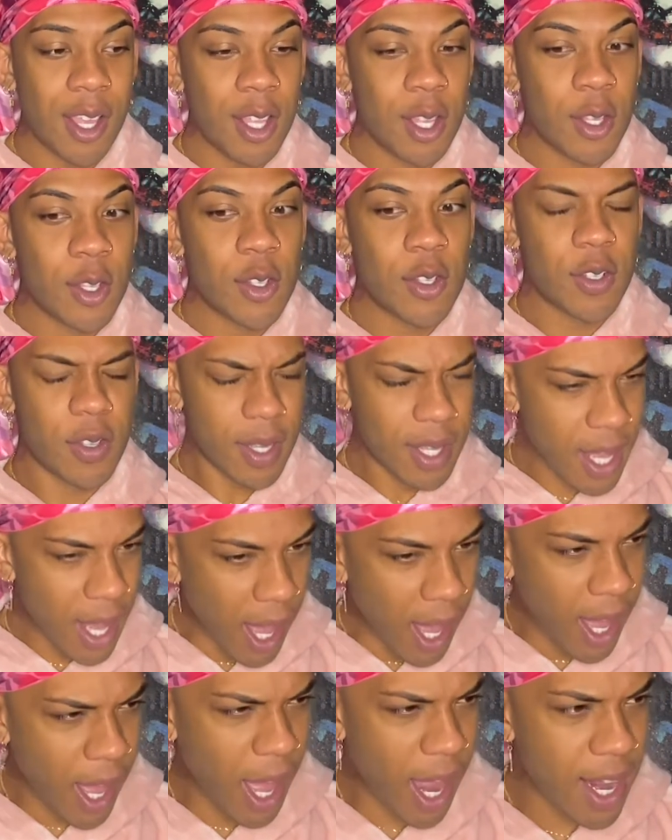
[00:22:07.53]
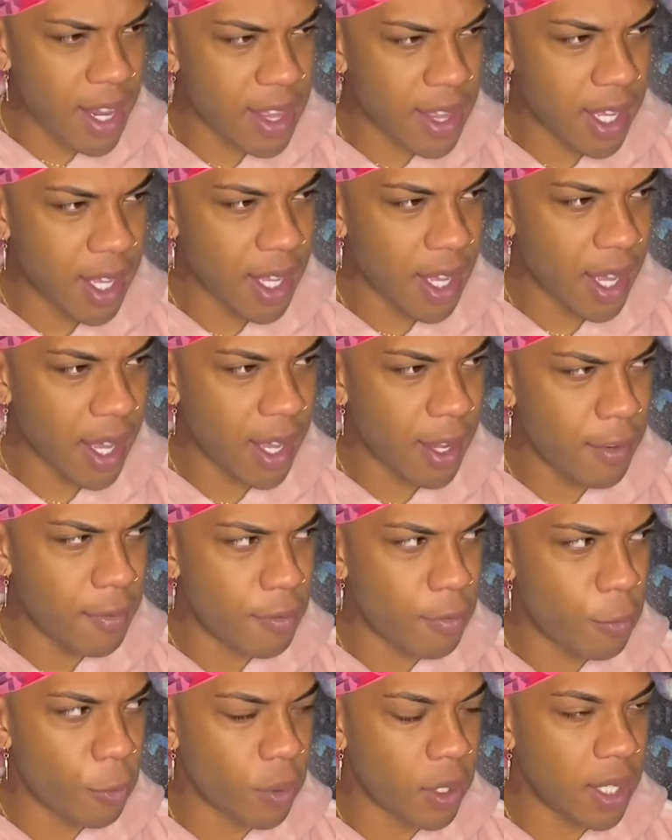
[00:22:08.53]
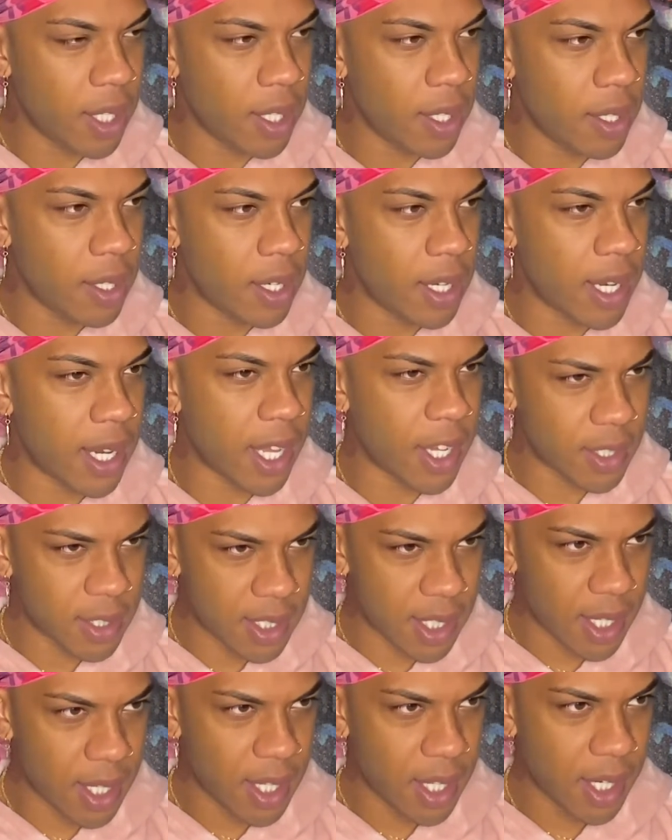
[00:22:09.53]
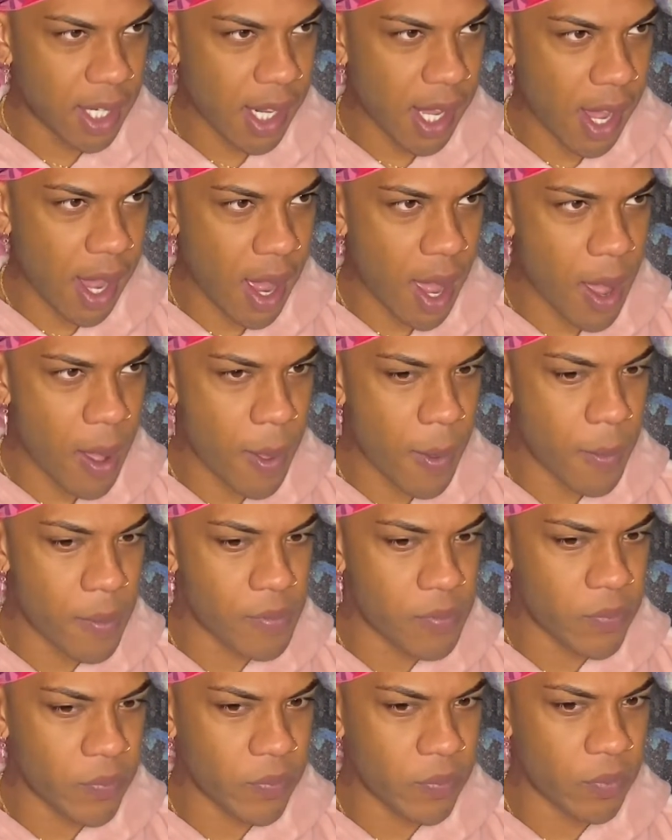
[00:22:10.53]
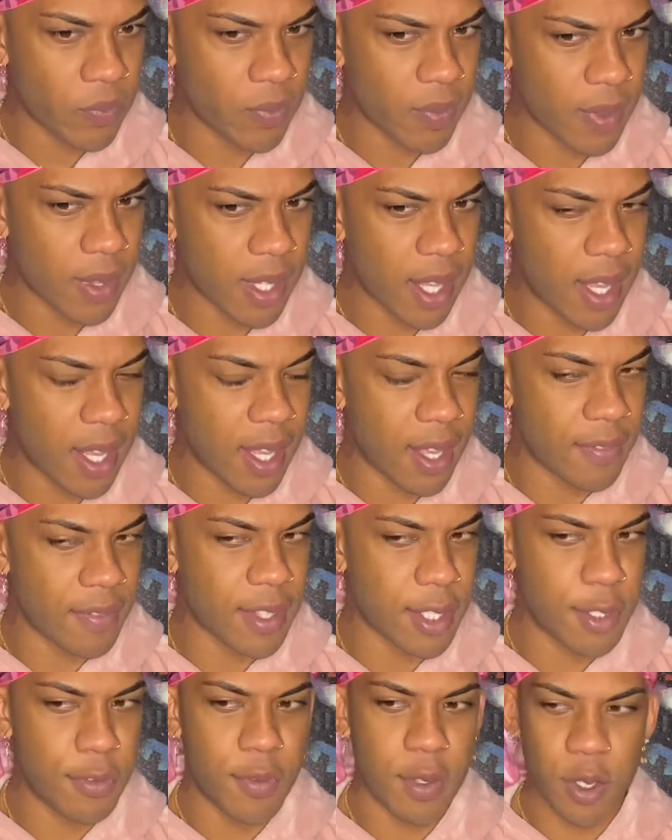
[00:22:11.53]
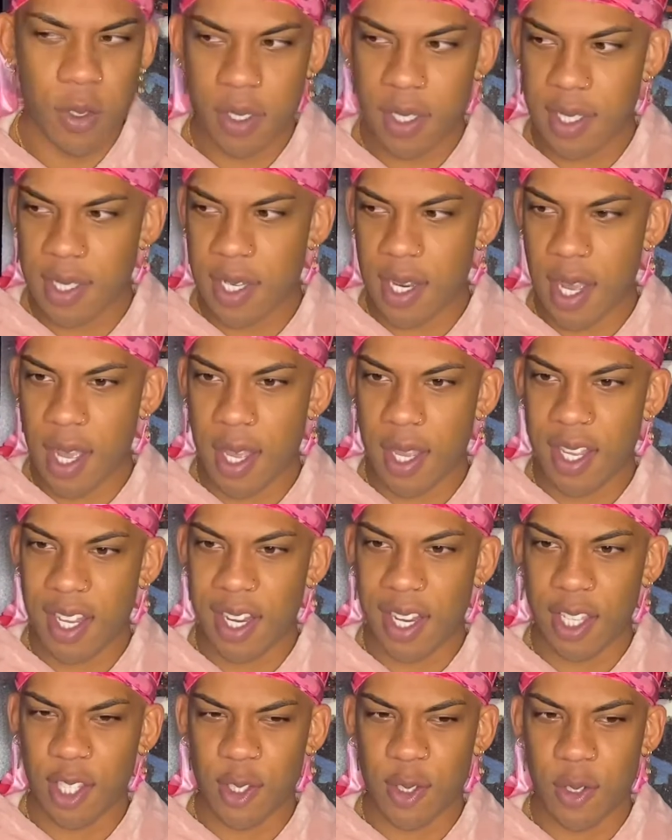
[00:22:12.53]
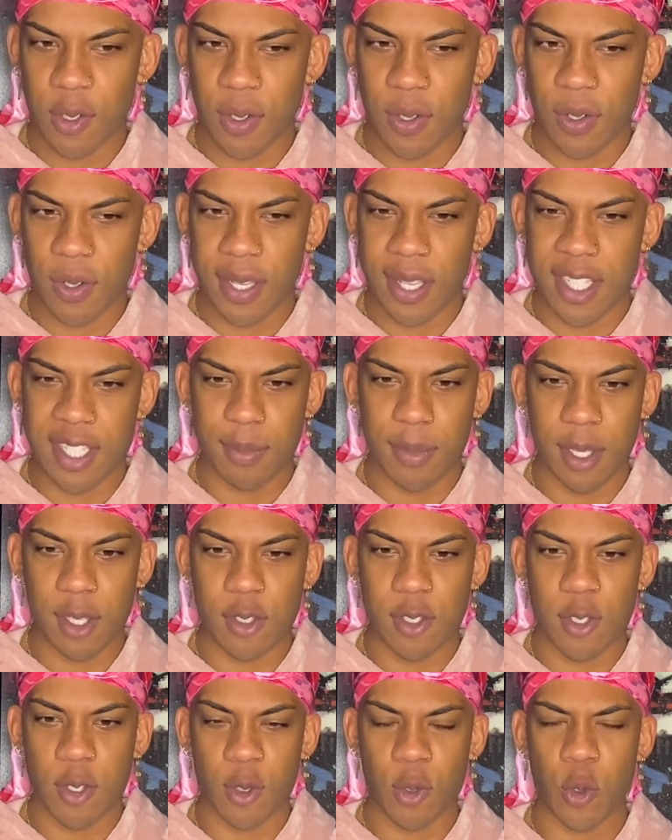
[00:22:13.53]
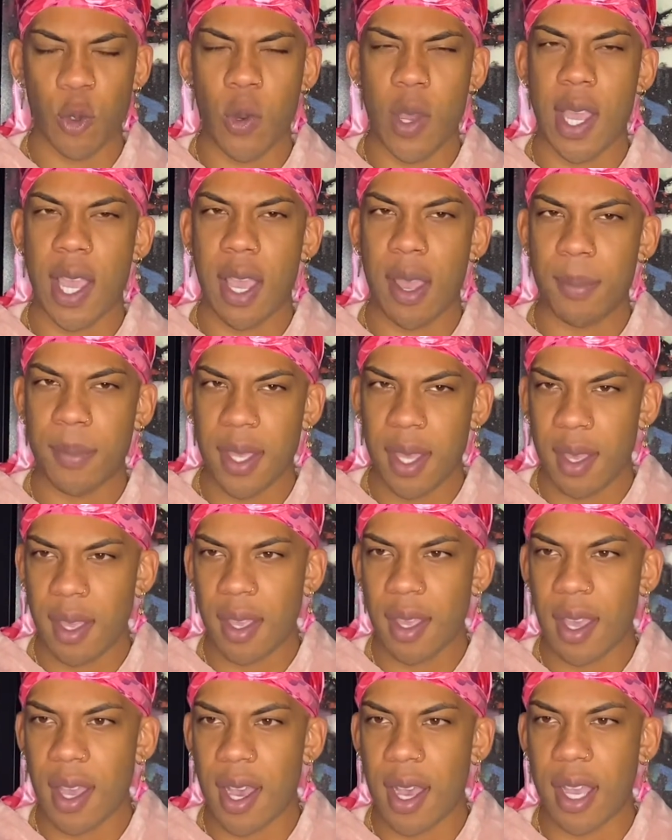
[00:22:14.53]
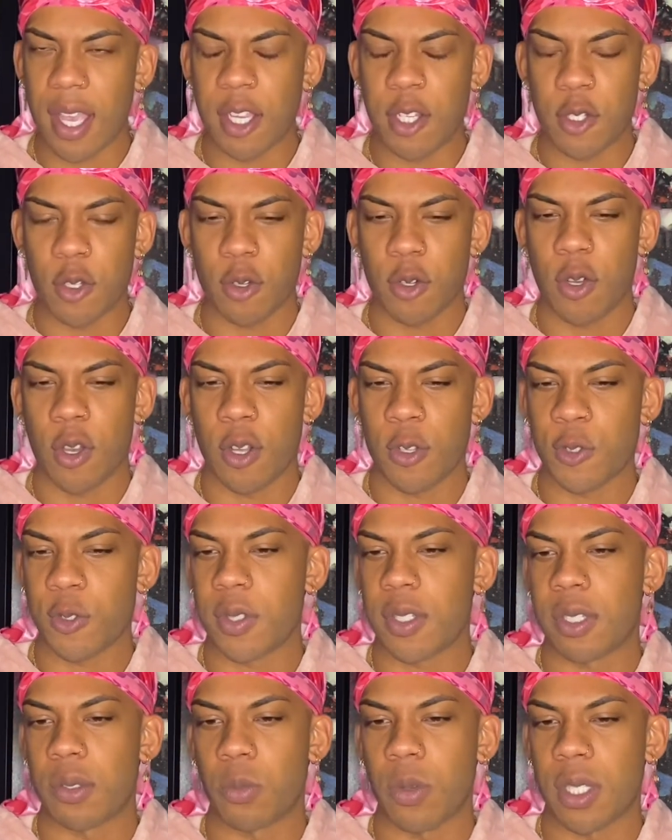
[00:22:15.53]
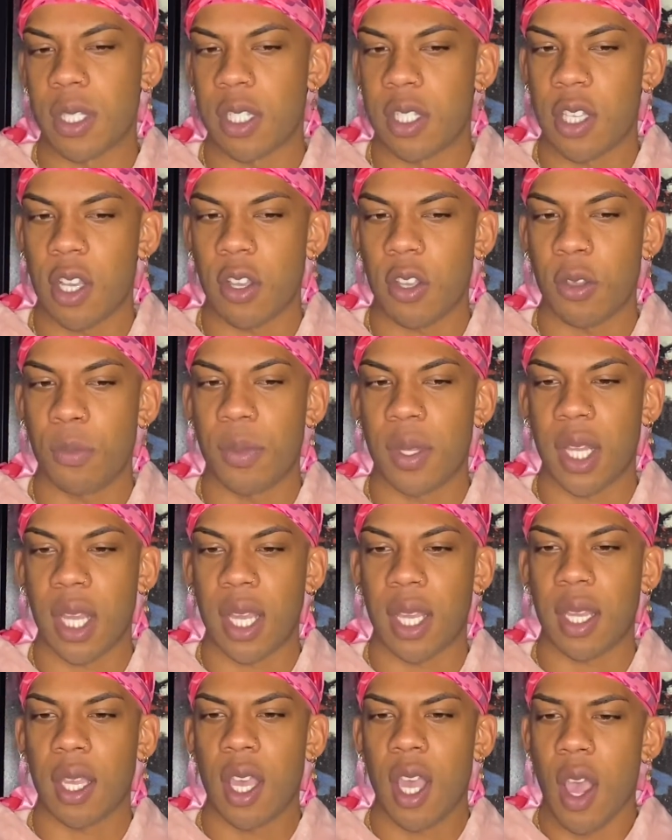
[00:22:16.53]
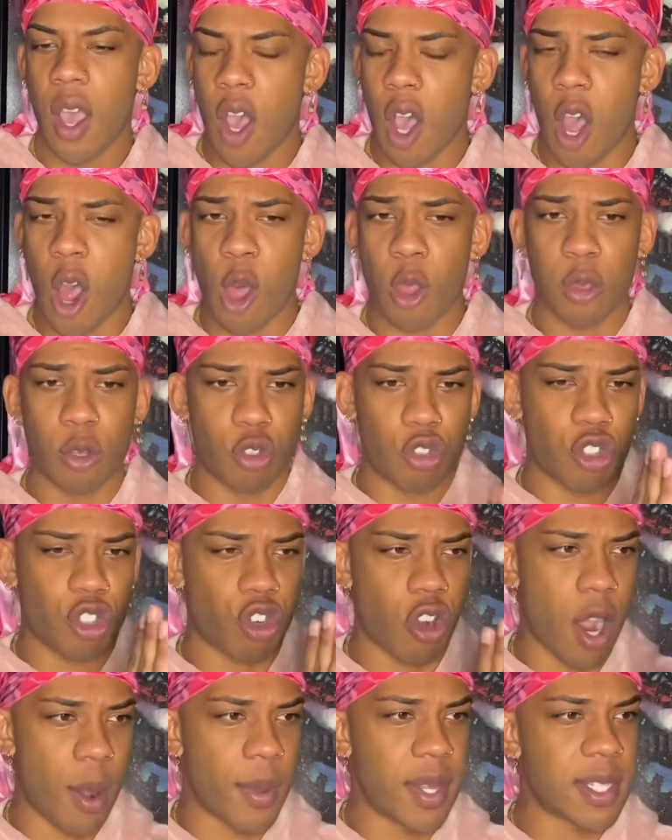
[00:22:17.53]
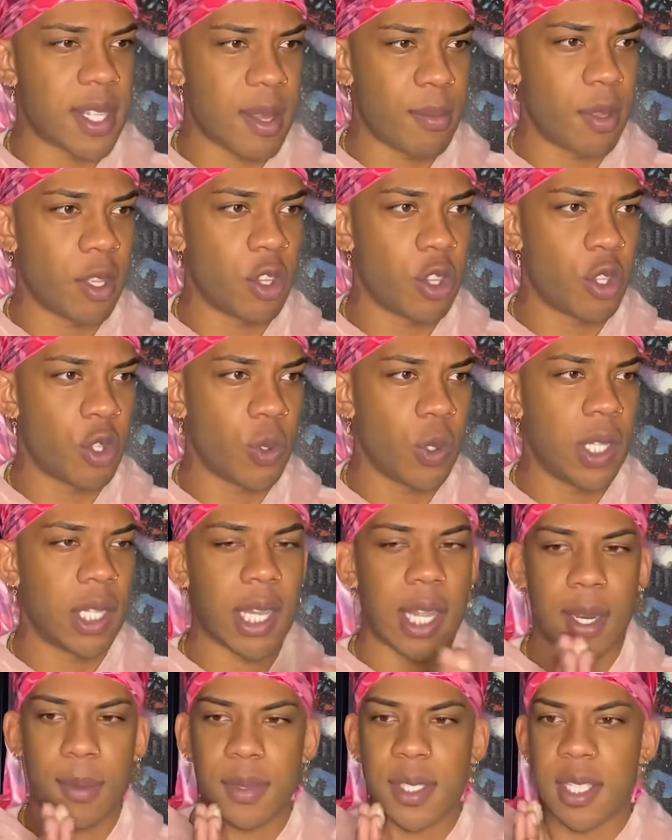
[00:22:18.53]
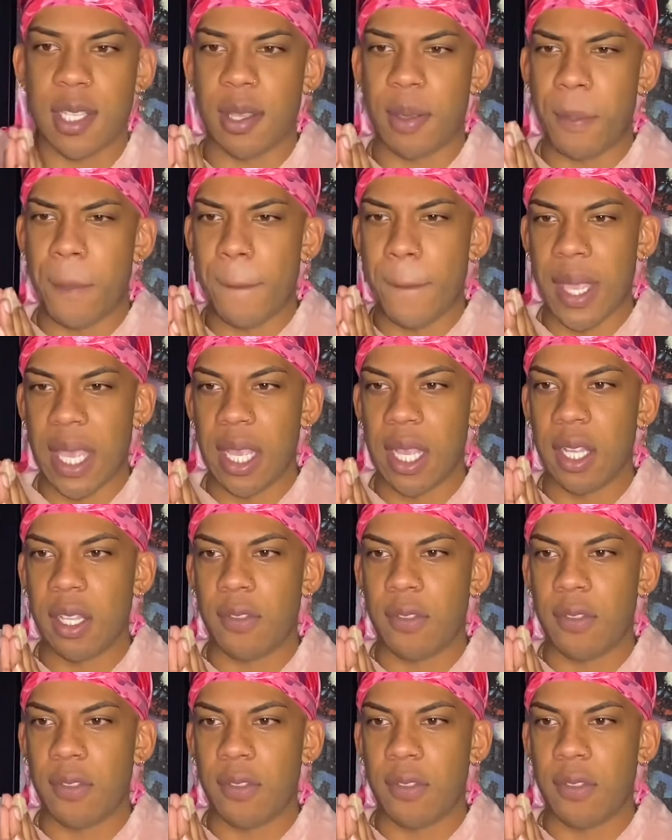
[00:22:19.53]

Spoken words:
So yeah, I think I've really nailed it. If this video does not explain to you who I am yet, I don't know else what to tell you, but like all those traumas I've been through led up to me